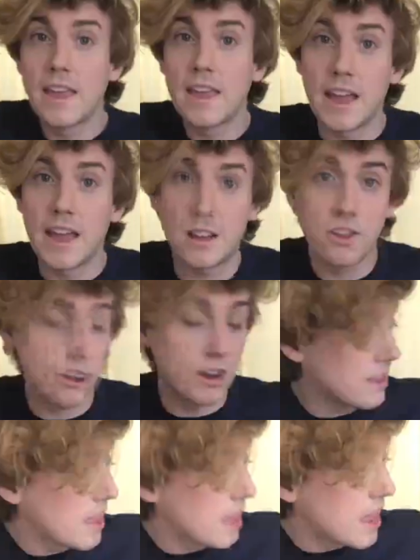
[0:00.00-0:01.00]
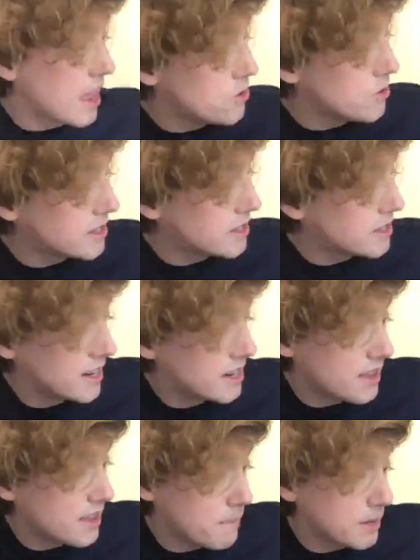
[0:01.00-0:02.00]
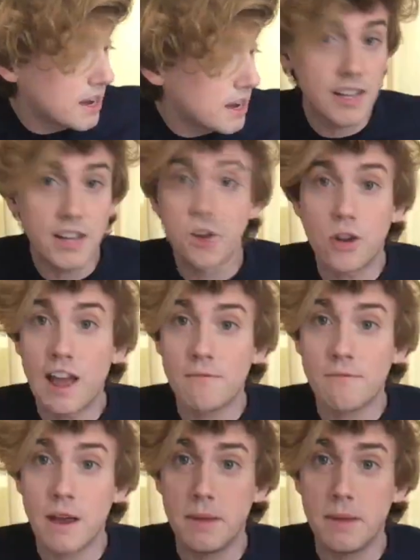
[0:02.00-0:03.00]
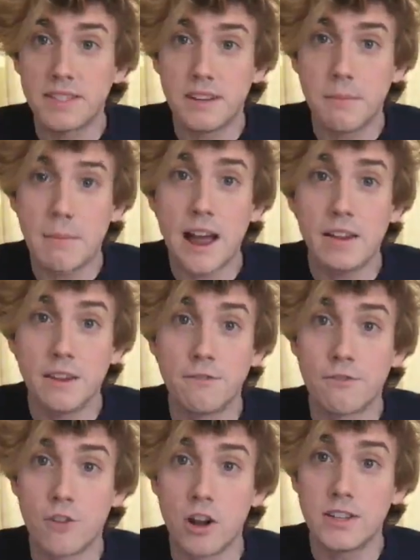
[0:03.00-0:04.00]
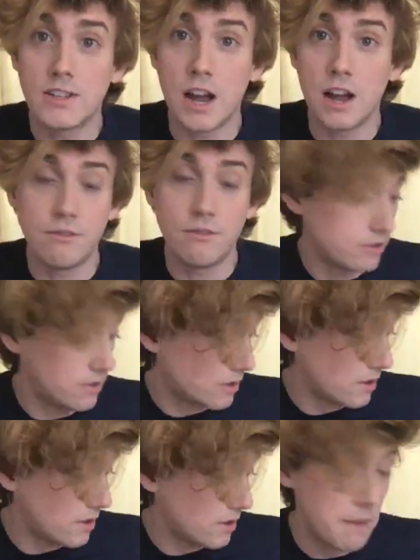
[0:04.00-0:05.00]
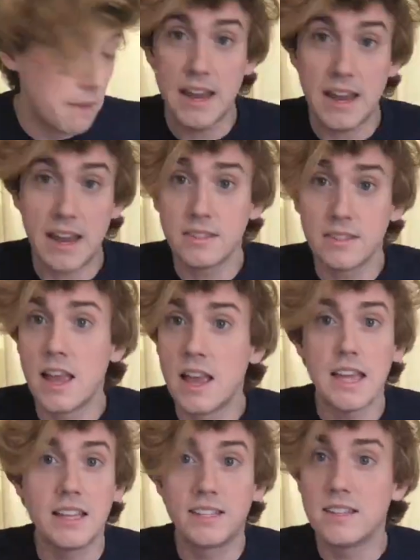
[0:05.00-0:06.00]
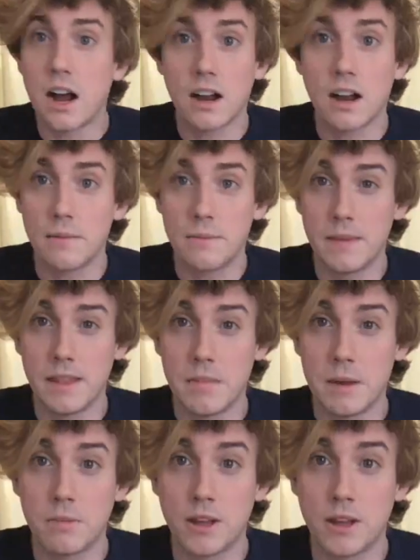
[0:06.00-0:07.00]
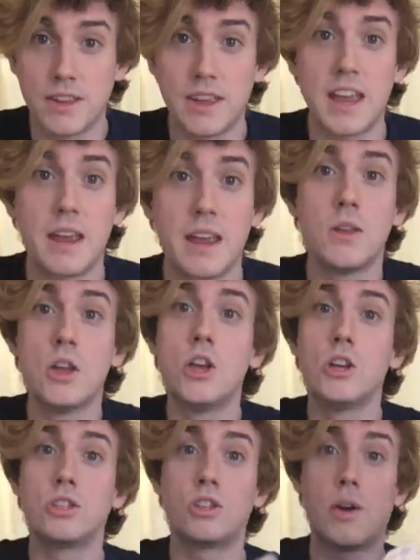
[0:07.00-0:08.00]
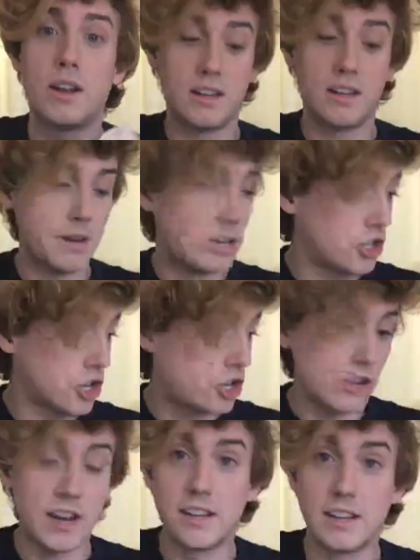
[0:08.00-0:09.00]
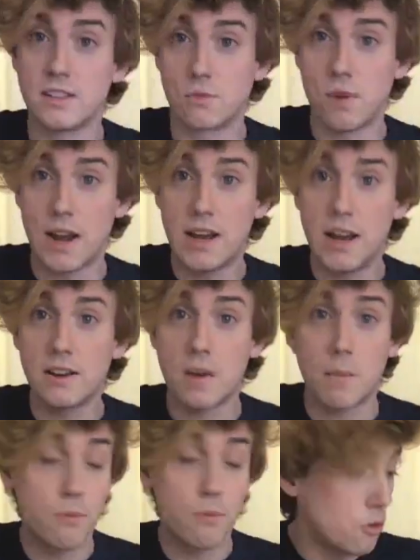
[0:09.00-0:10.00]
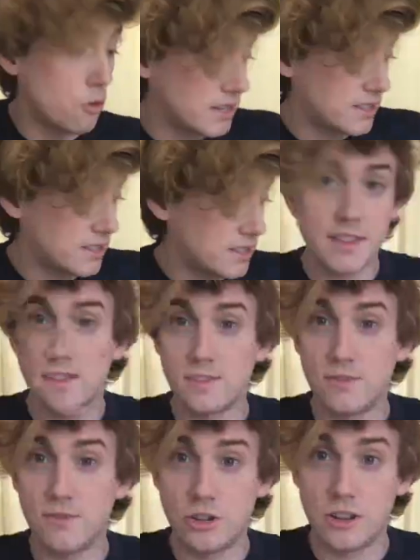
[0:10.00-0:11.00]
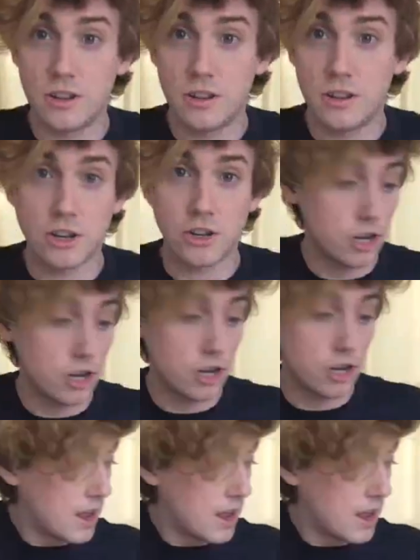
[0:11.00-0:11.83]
And now look, you can see that because I don't have my mixing mat in front of my base, it's not going to let me play the game. So I need to make sure that it's the right appropriate side that's featured in the picture.